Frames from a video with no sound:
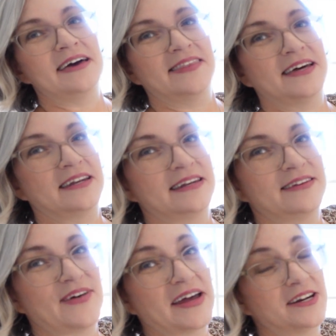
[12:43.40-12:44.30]
and
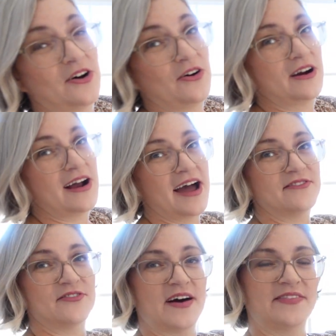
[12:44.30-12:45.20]
then finding art, I
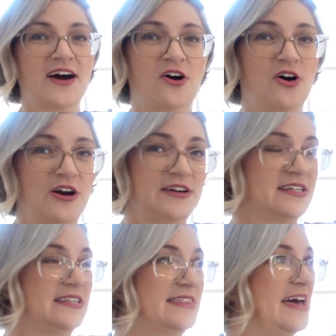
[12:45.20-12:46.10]
haven't found that art
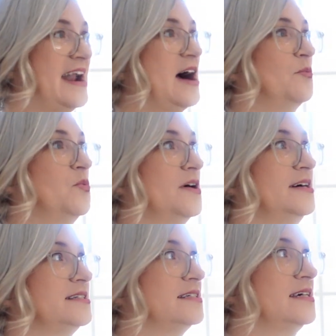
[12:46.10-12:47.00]
that I
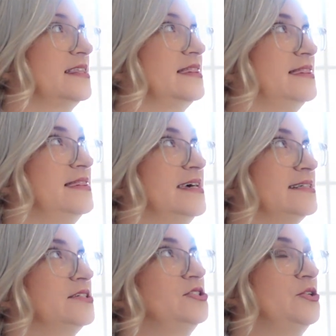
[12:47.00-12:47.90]
want
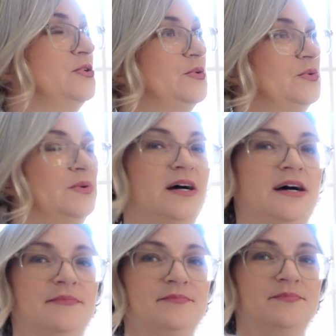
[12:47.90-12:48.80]
this
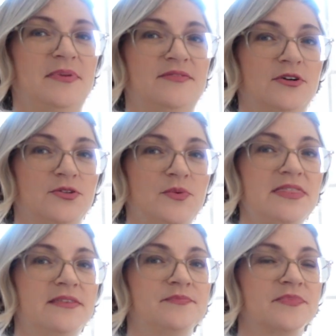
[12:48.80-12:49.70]
to be filled with.
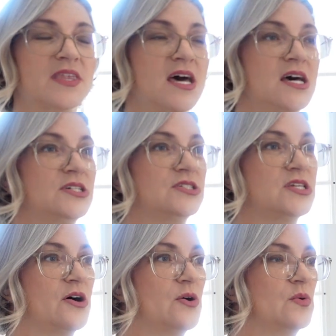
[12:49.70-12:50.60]

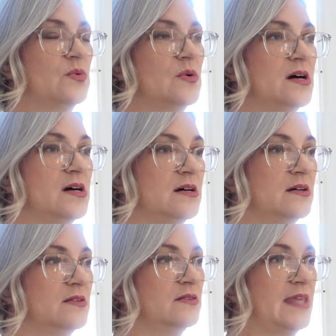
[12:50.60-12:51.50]
So
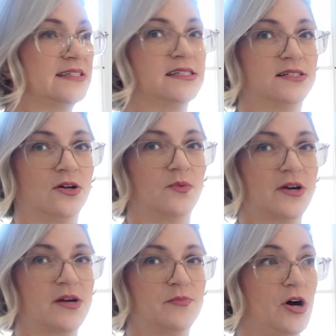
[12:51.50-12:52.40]
that's still a
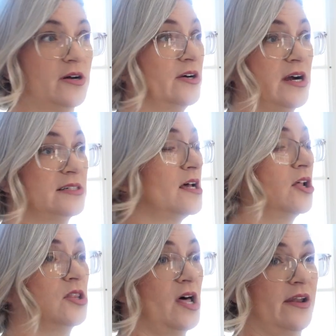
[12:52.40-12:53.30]
work in progress. A
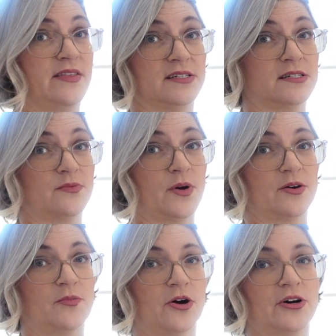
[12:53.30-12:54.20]
lot of this is a work
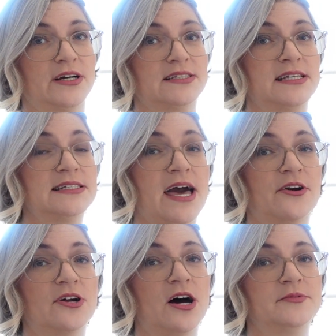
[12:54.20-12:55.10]
in progress. These
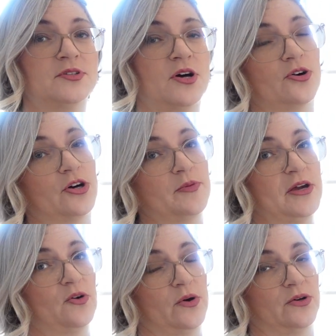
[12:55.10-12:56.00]
countertops are going to
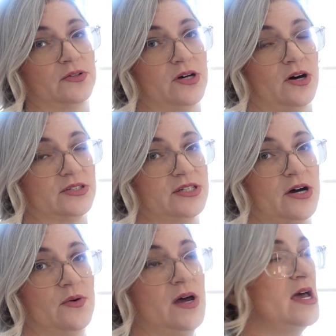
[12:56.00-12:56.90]
be oiled also,